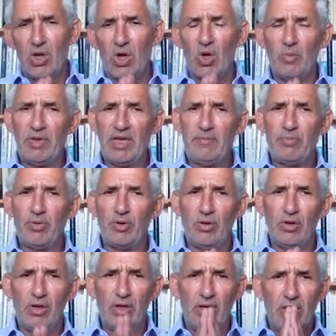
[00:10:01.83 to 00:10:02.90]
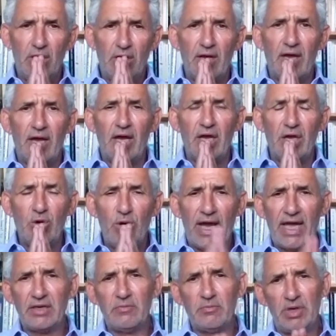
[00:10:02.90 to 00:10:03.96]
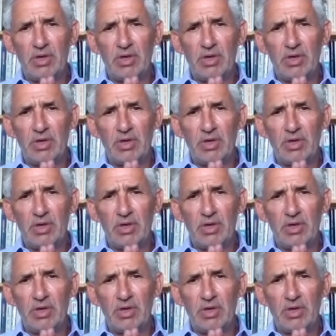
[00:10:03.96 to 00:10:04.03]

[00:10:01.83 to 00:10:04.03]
on people who hadn't